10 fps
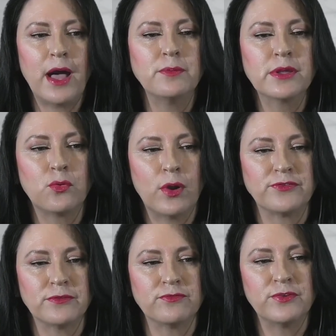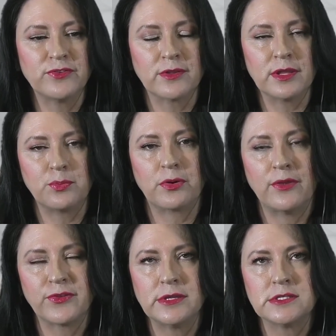public wasn't physically
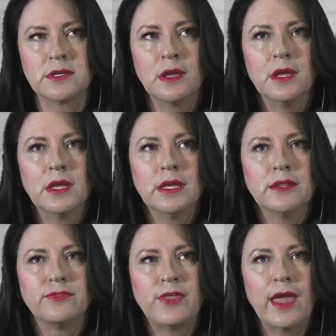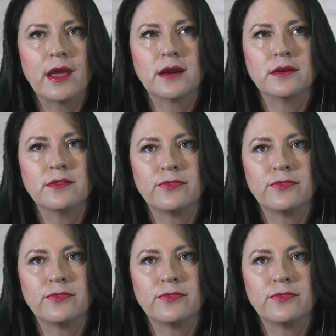present there,